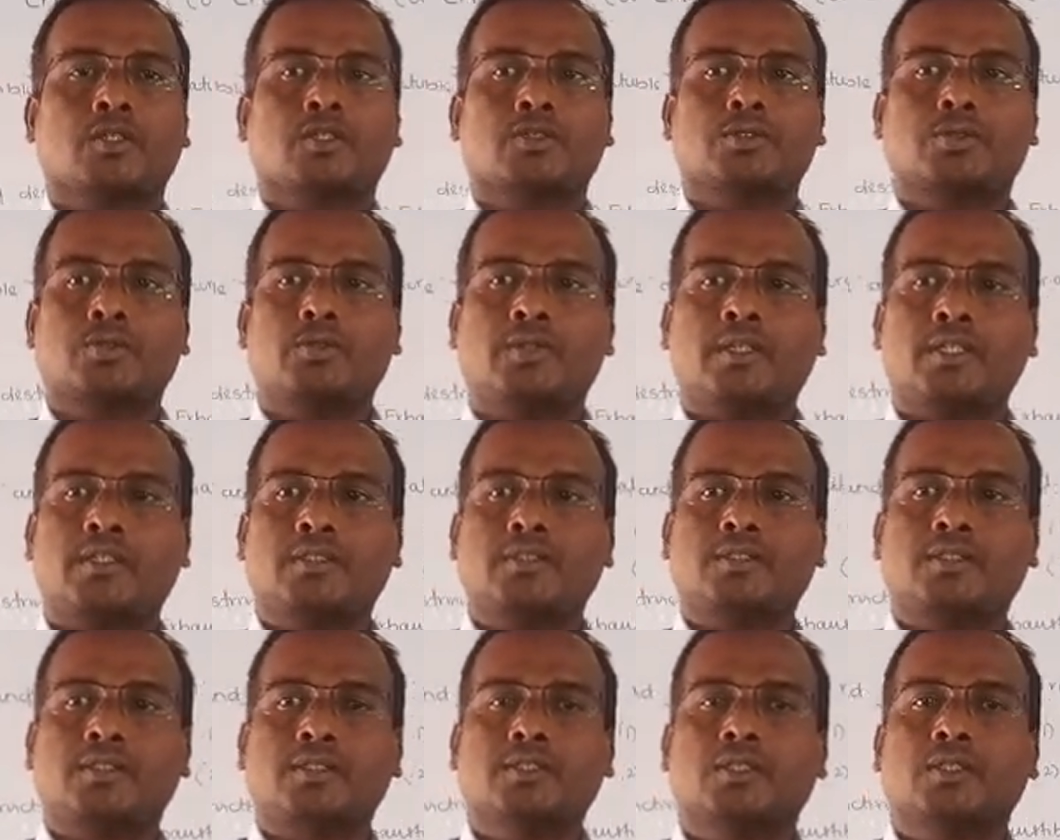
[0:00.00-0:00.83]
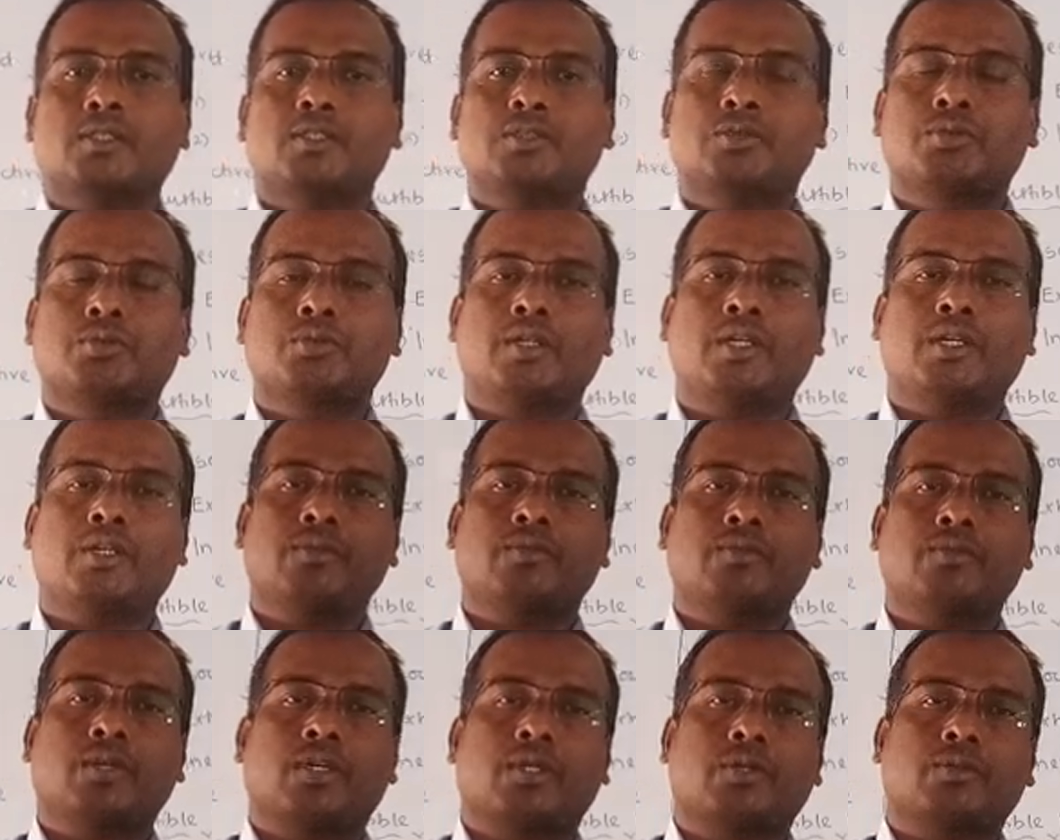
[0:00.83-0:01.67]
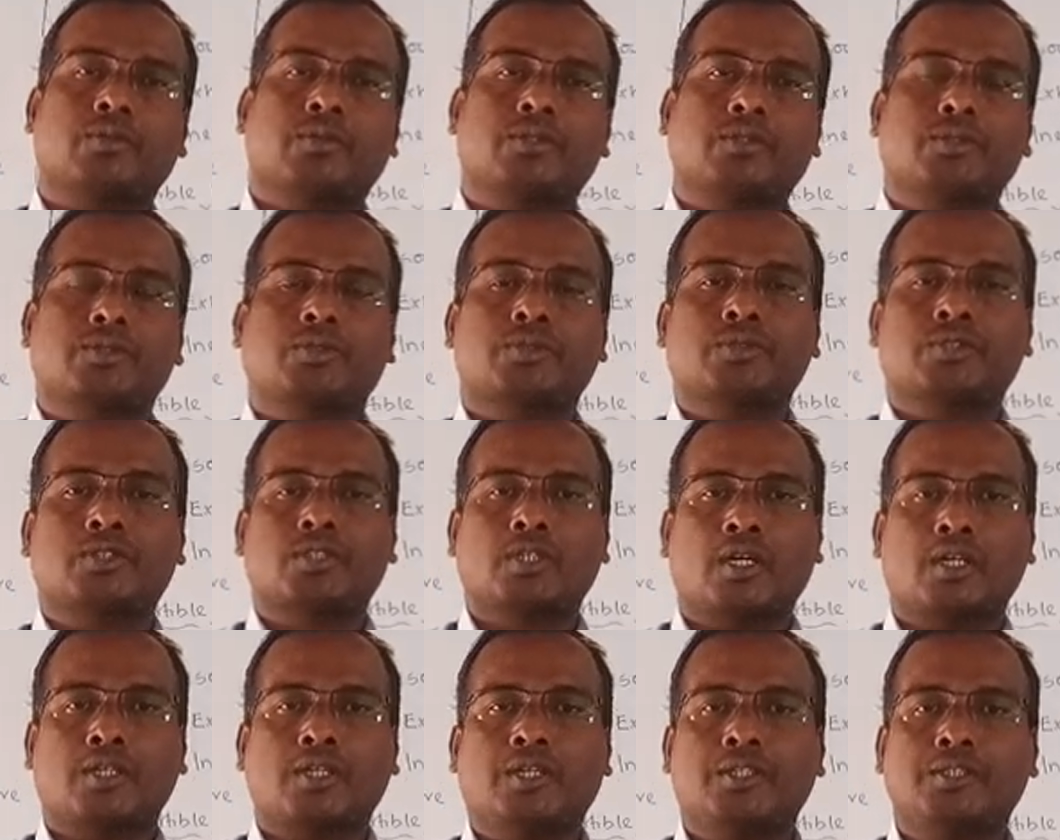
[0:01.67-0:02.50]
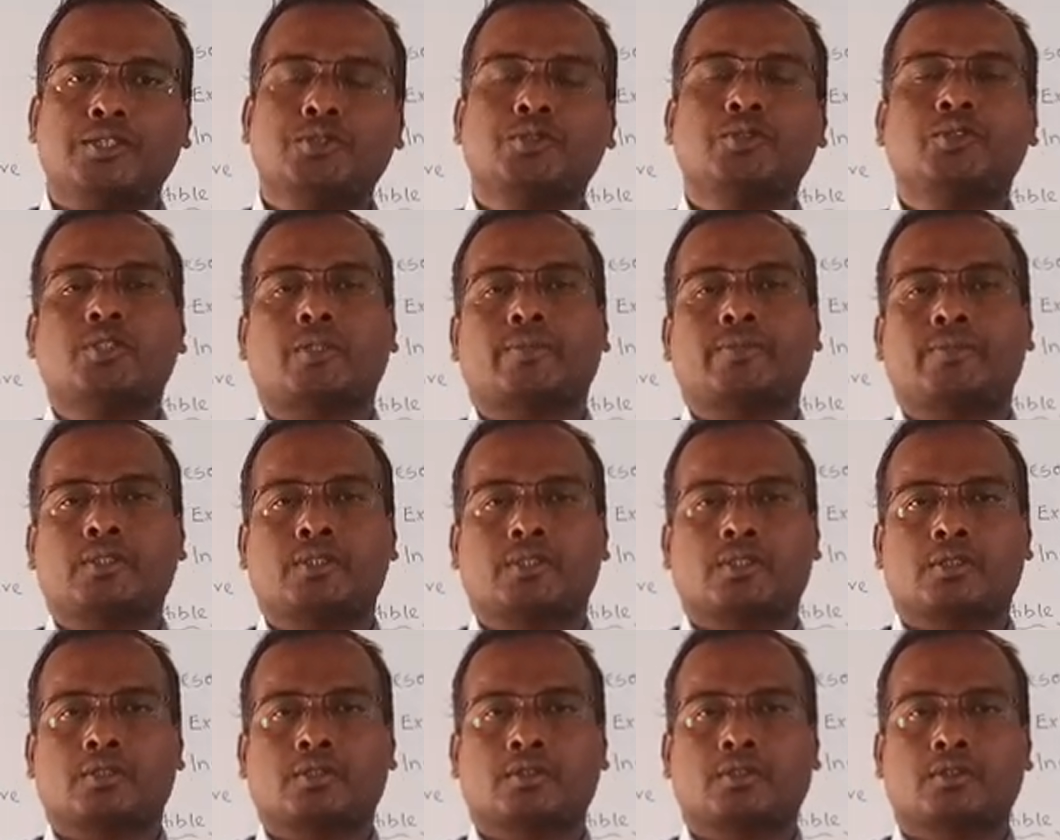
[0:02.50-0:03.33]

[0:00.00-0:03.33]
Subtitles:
Students, today we are going to start a new chapter,